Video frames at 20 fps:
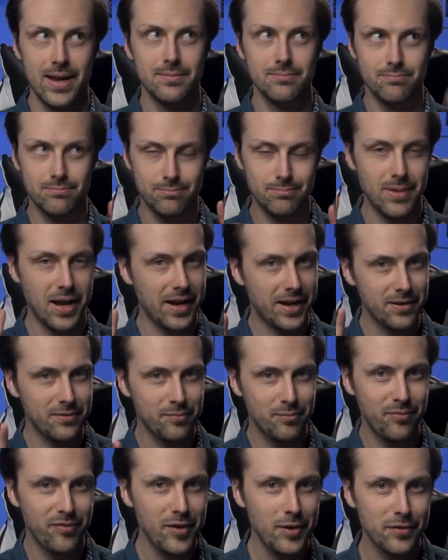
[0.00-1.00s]
And I
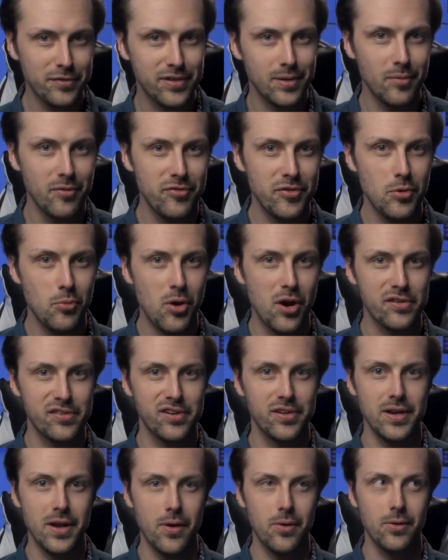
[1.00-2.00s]
can feel some of you
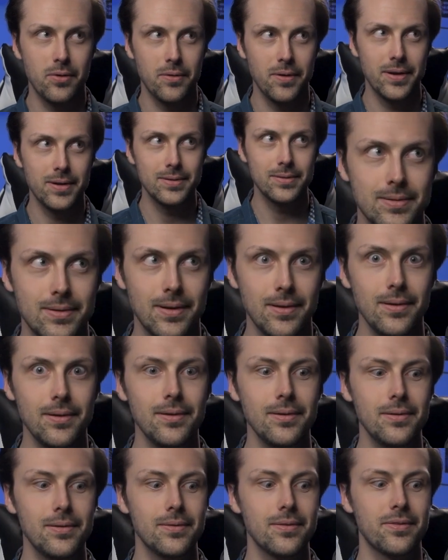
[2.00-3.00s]
watching now going,
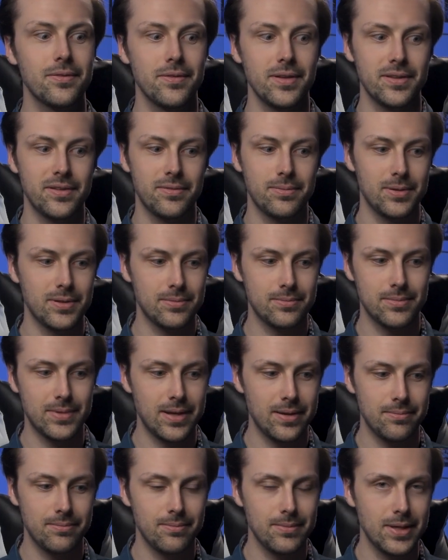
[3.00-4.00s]
oh, so that's what
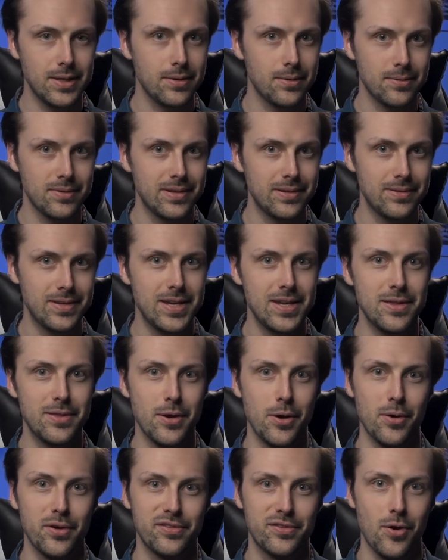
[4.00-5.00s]
that little key
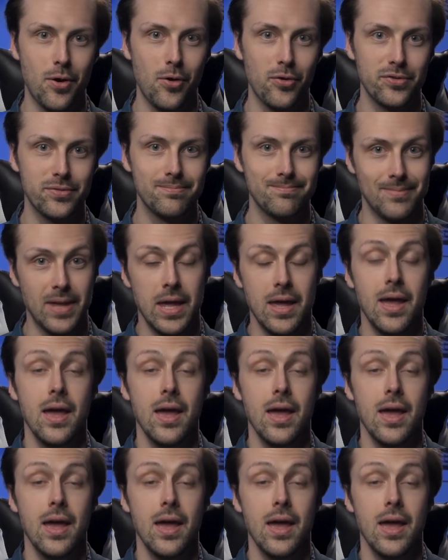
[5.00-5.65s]
there is called.